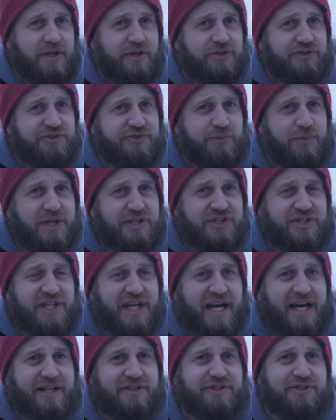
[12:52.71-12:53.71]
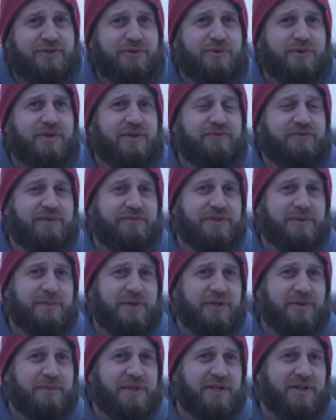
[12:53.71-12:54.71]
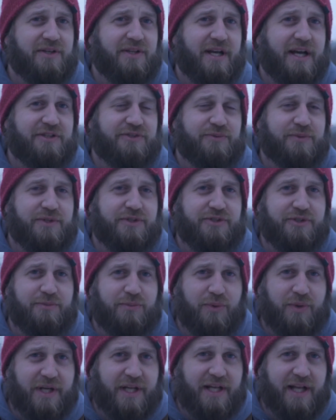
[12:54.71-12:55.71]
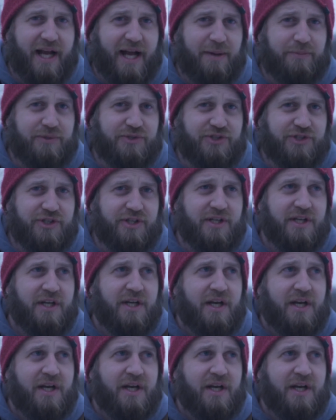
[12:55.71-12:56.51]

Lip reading: switched that to the 50mm lens with the 2.8 aperture.